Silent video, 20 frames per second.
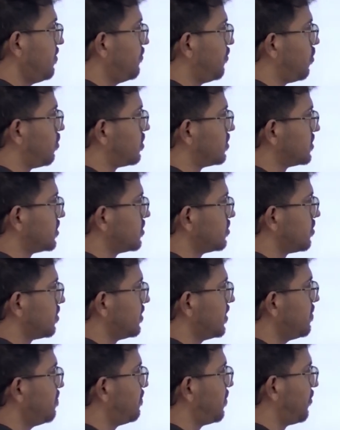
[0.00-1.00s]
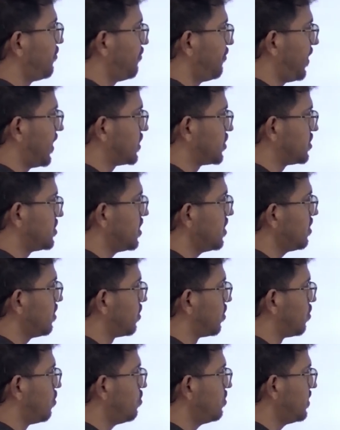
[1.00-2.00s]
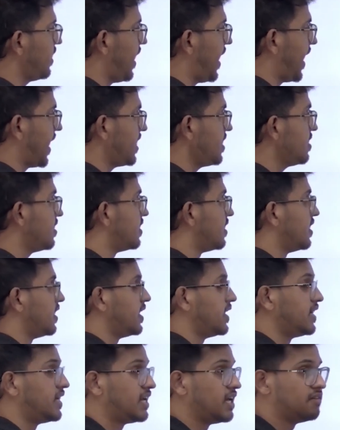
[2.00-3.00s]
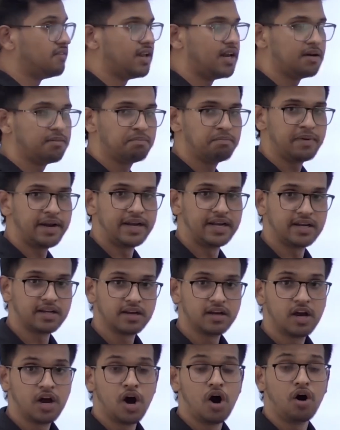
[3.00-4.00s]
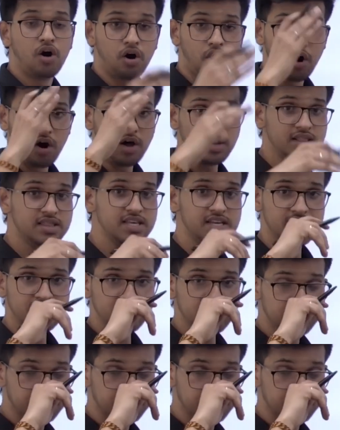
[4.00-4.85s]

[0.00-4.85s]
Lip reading: focuses on the professional growth and development. All these